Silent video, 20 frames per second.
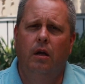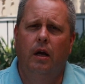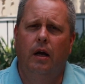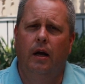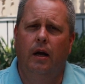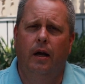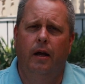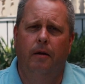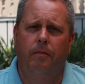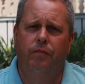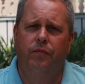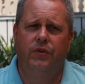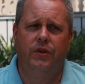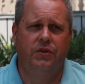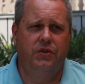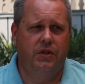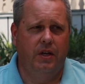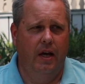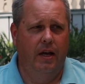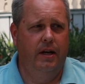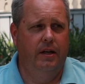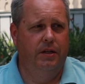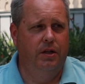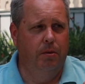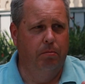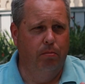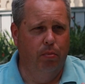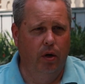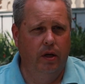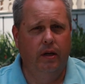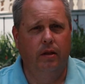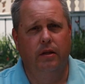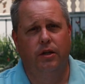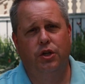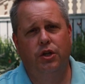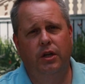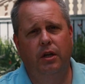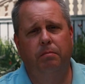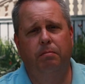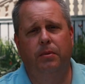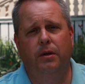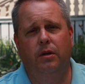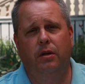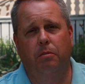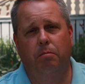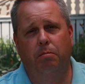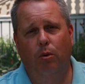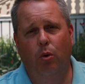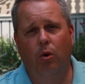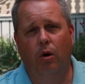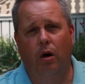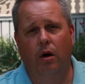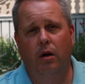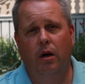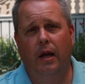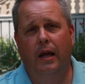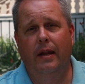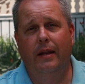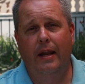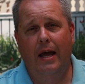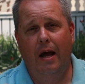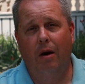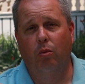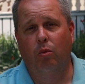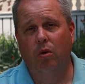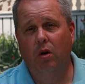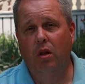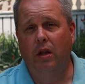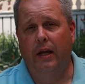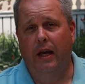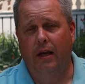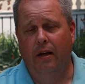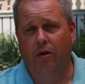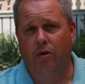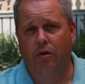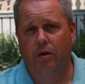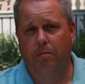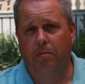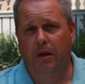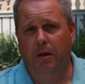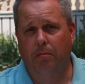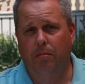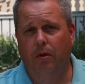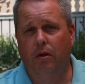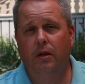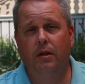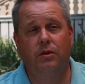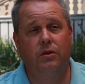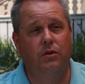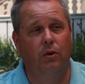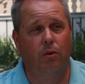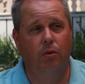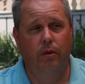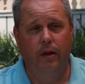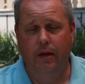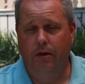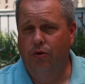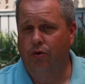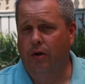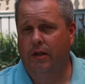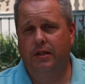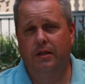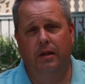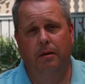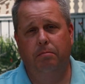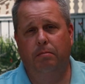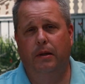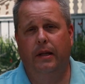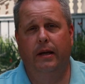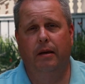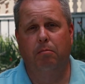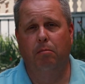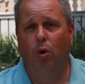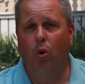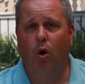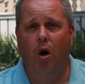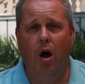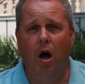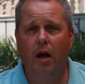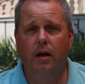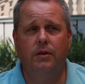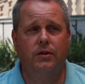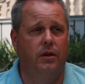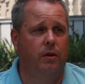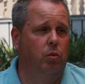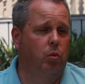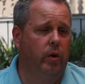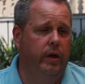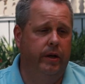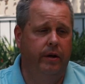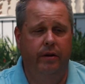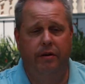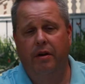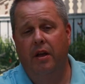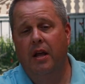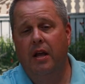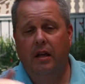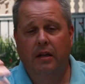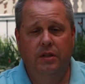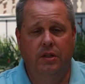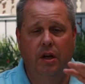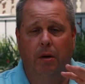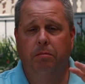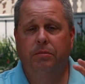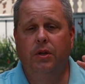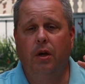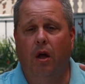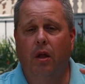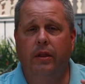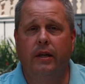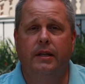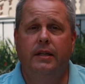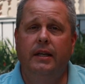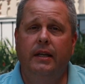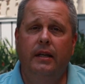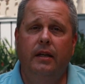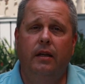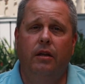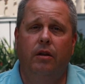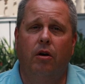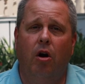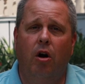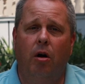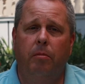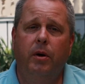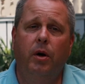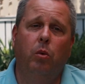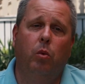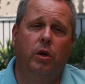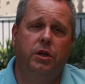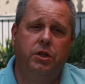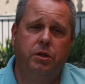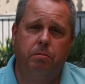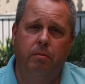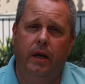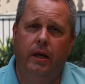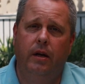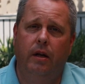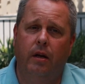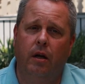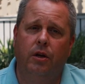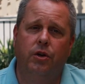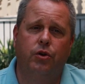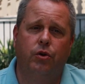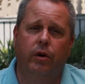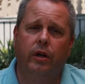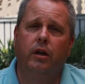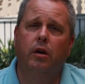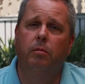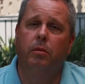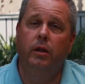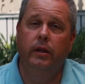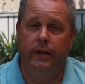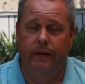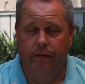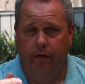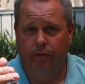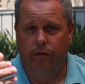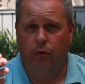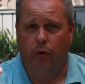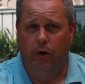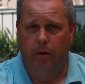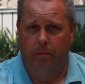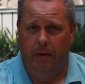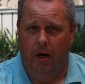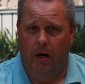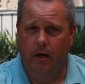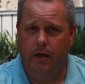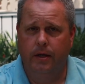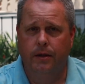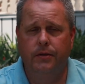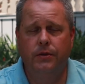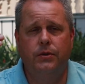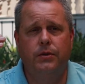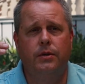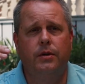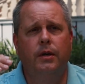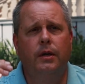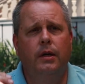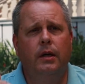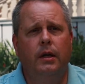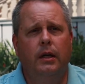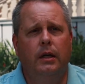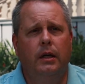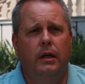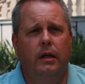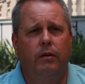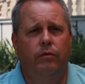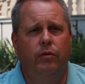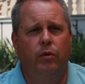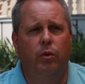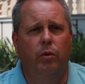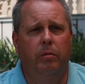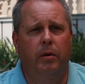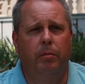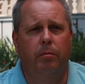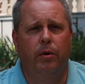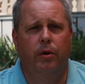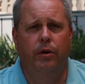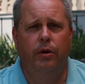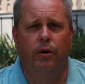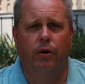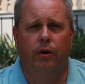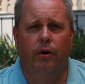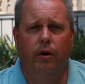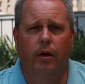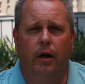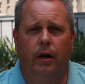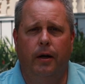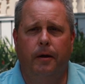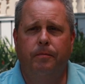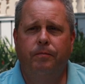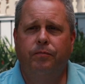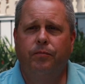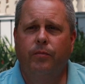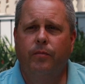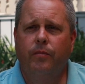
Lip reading: decided to bring the ship into port, and that really angered the people, and so they dressed up like Mohawks and went and dumped all the tea in the harbor, which made it undrinkable even for Americans. If you remember your